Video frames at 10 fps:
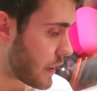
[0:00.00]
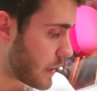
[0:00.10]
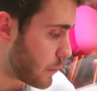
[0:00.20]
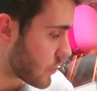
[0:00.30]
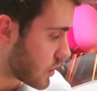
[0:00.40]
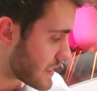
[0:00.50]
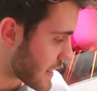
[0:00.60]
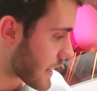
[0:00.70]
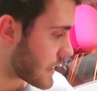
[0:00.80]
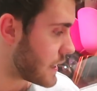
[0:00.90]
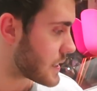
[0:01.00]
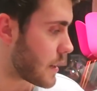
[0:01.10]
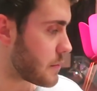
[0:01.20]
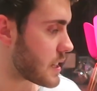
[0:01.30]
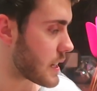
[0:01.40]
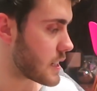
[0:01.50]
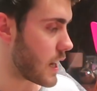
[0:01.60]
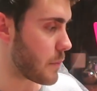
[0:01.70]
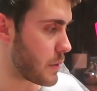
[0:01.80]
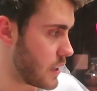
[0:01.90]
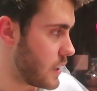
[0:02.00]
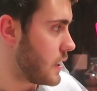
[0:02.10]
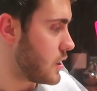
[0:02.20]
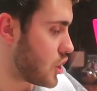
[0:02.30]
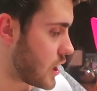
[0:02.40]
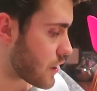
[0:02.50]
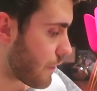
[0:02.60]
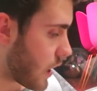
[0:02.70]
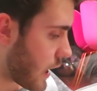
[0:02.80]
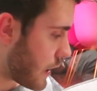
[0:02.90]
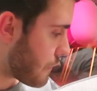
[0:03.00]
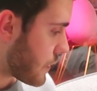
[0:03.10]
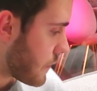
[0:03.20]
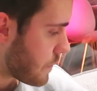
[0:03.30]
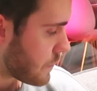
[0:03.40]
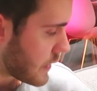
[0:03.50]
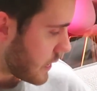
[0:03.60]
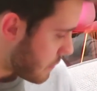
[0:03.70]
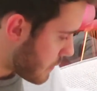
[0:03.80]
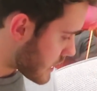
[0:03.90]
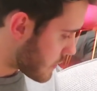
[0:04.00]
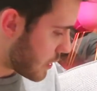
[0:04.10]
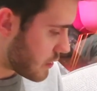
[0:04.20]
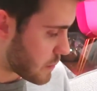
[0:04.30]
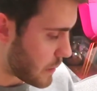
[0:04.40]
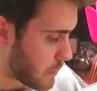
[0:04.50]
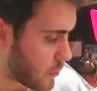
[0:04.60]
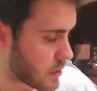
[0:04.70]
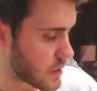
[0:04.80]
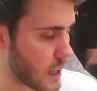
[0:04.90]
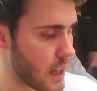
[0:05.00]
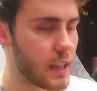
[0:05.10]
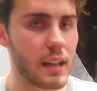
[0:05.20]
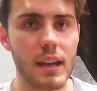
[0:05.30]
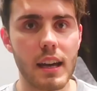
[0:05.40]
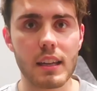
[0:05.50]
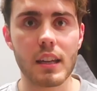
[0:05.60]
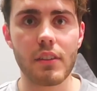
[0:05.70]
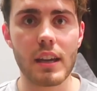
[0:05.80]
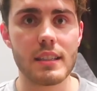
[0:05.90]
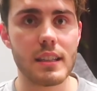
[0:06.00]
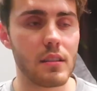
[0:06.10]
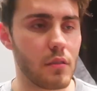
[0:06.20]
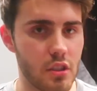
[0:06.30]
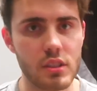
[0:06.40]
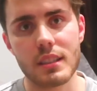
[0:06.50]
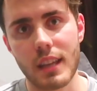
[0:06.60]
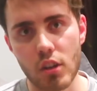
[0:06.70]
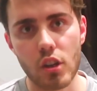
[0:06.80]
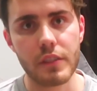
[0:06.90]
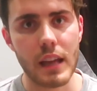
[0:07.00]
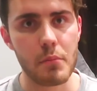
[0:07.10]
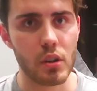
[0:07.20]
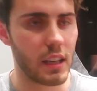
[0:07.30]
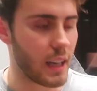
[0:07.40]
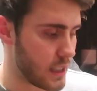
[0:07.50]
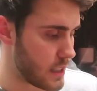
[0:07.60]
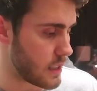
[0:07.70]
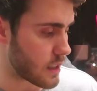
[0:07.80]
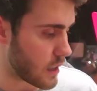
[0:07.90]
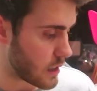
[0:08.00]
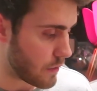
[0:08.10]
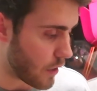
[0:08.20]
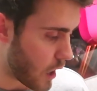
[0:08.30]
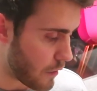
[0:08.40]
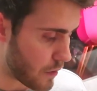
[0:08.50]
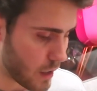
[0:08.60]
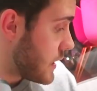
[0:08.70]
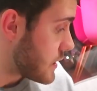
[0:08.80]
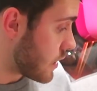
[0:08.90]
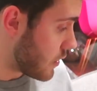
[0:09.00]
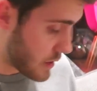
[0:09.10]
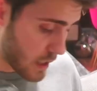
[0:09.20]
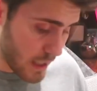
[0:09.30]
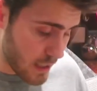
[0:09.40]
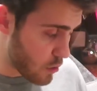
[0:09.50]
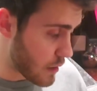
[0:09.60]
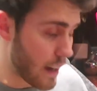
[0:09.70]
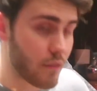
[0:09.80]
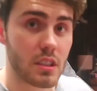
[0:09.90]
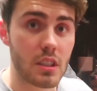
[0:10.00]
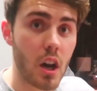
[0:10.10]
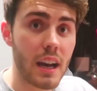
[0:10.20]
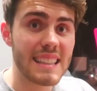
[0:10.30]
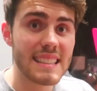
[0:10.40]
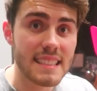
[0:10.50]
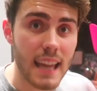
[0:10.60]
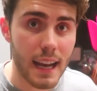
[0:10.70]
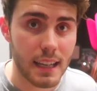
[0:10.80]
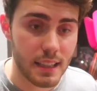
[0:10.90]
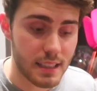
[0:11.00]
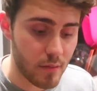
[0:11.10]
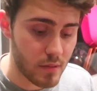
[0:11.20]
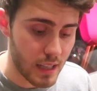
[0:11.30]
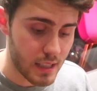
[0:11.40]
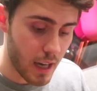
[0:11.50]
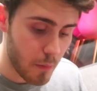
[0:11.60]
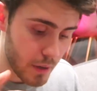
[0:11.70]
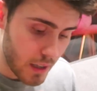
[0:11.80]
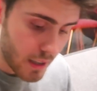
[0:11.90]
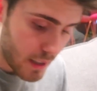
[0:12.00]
And then we've got exactly the same setup, GH5, Metabone speed booster, and another 18, I just need to take it off of that body, 18-35. So these two cameras are exactly the same setup.